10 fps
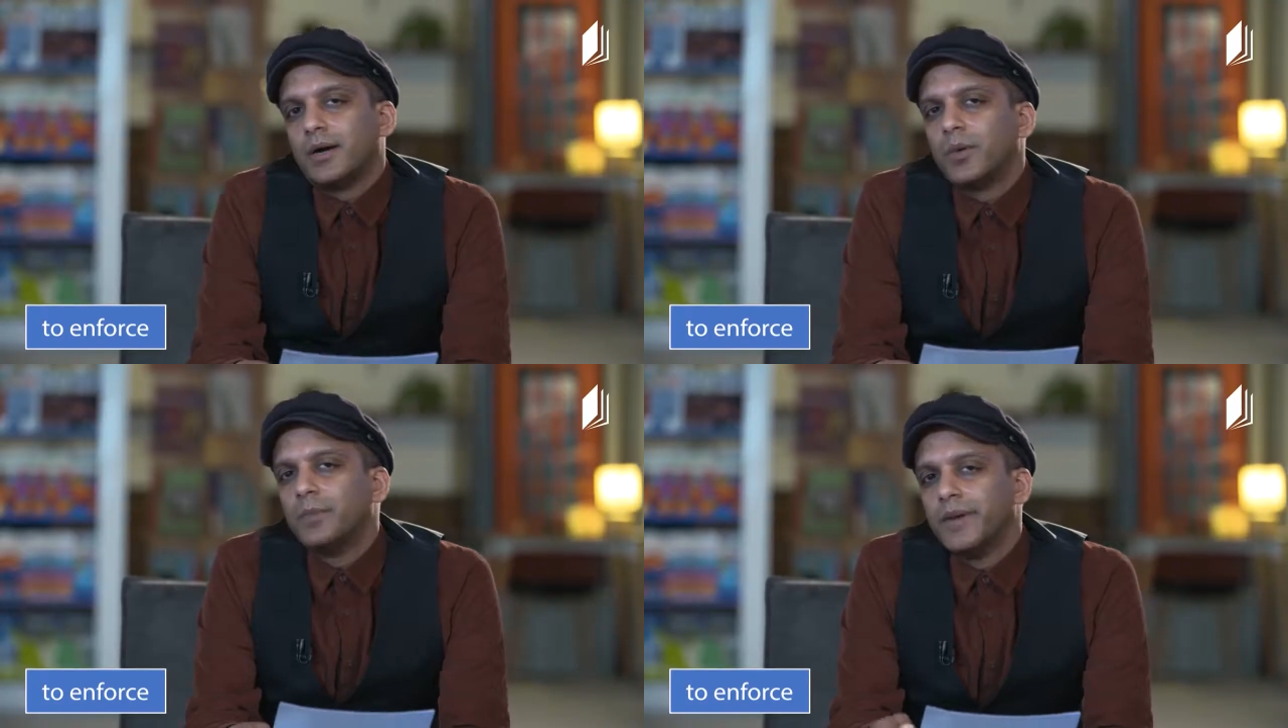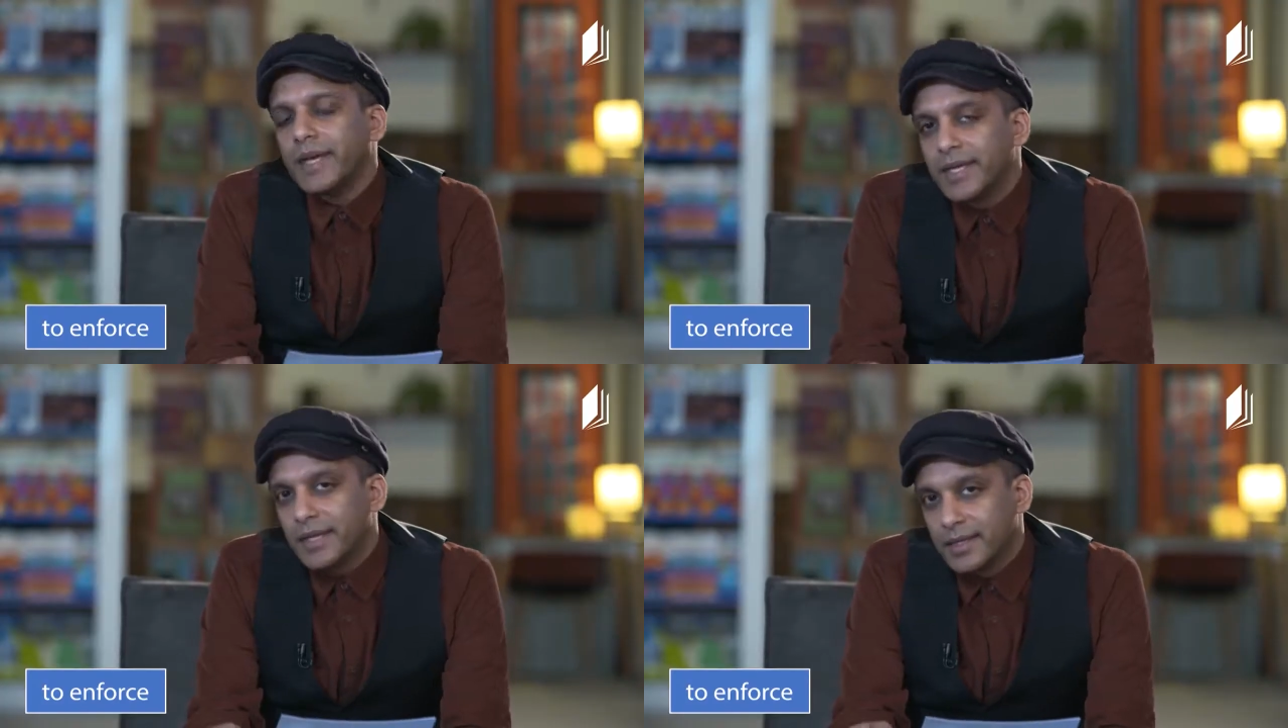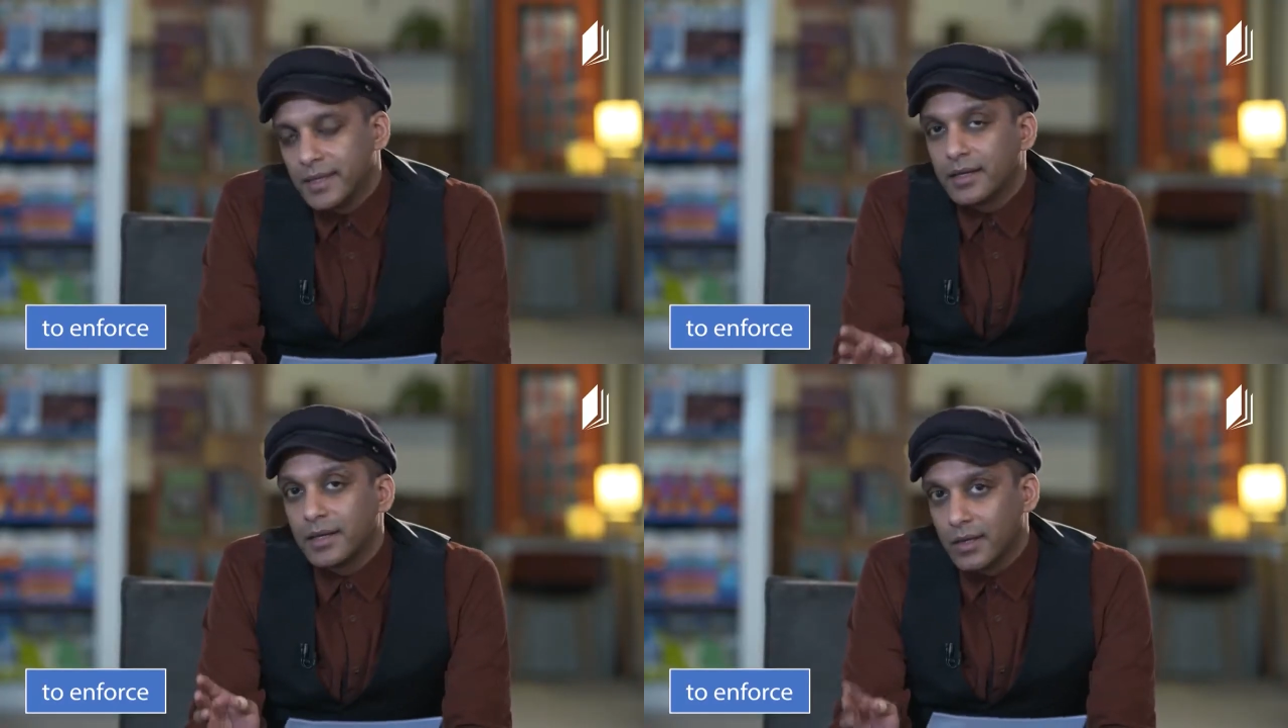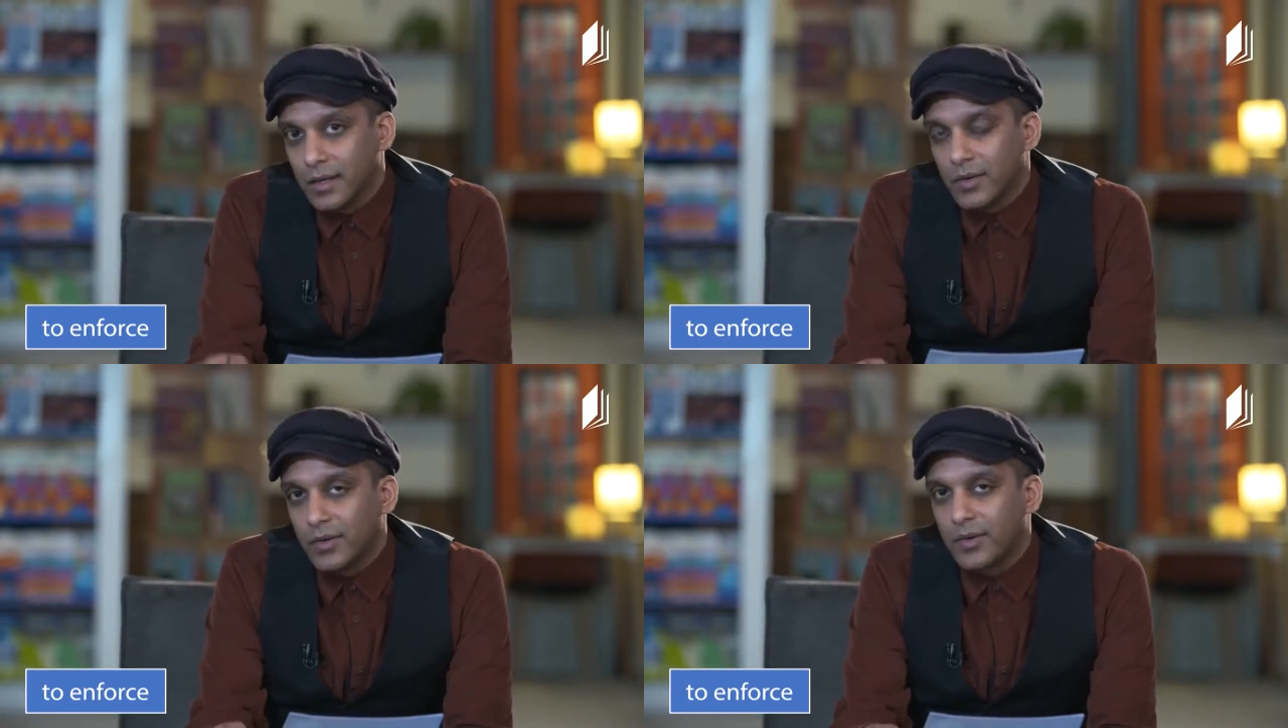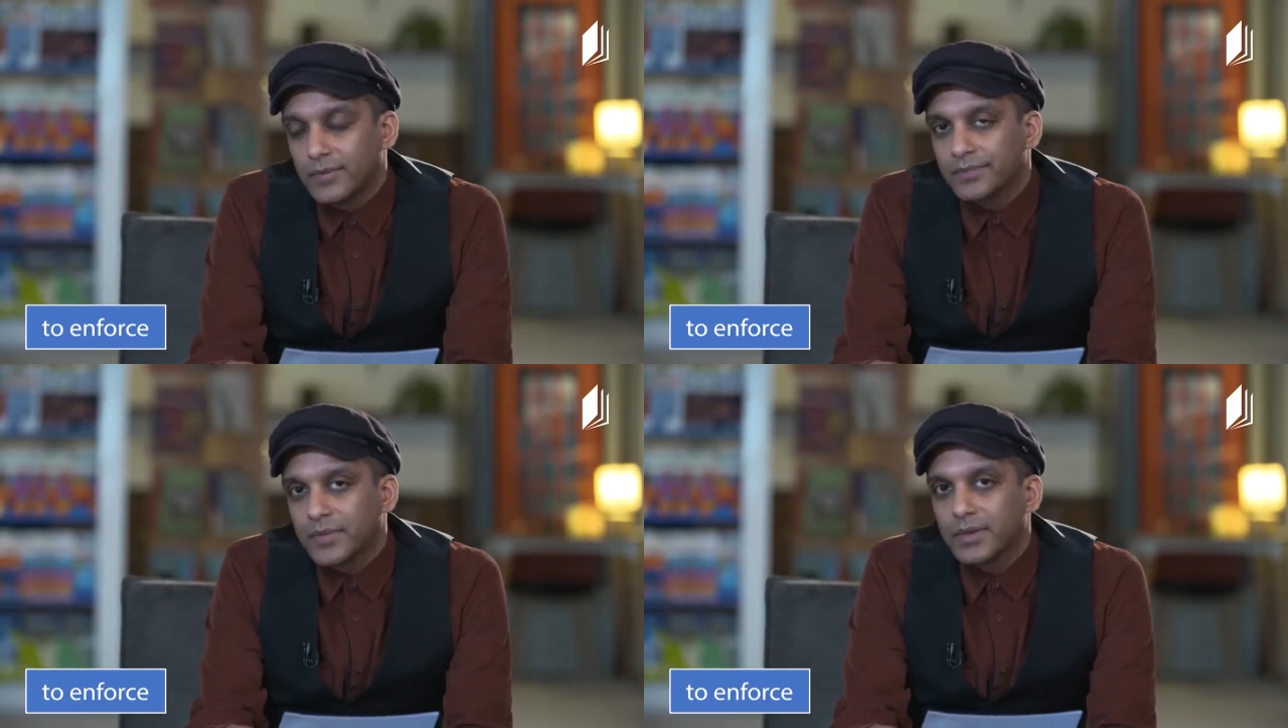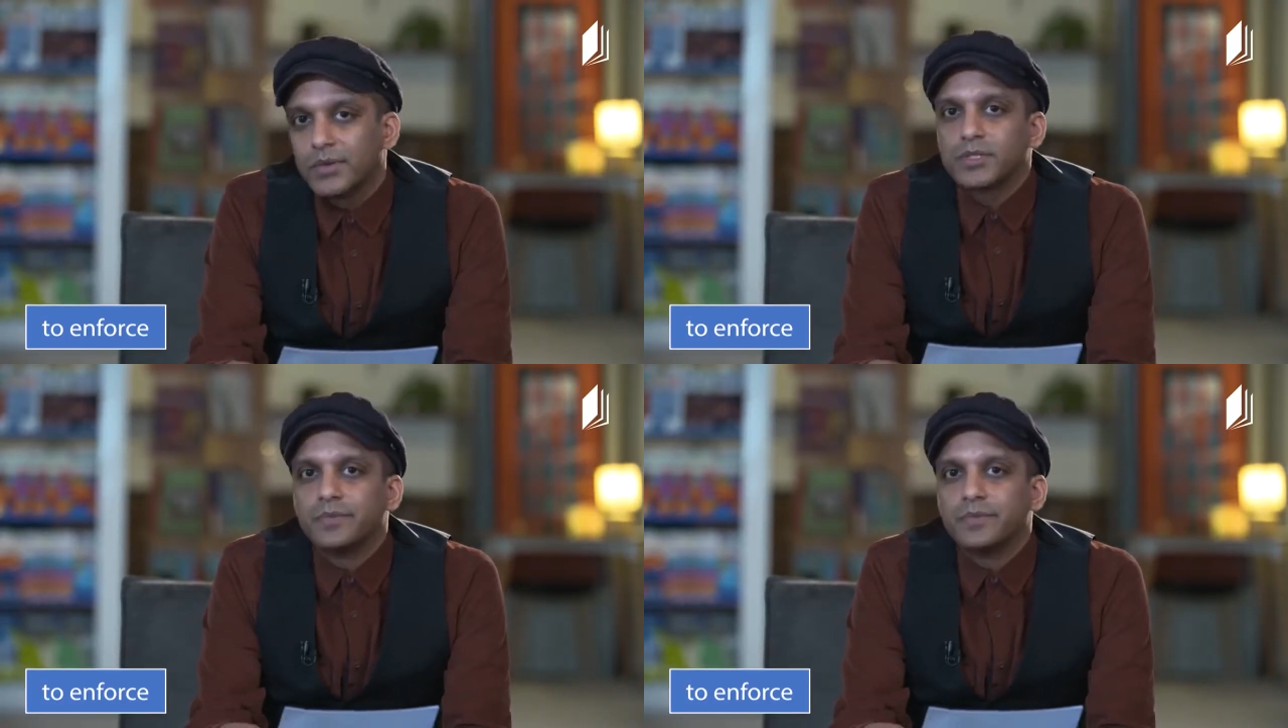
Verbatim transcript: obey a law or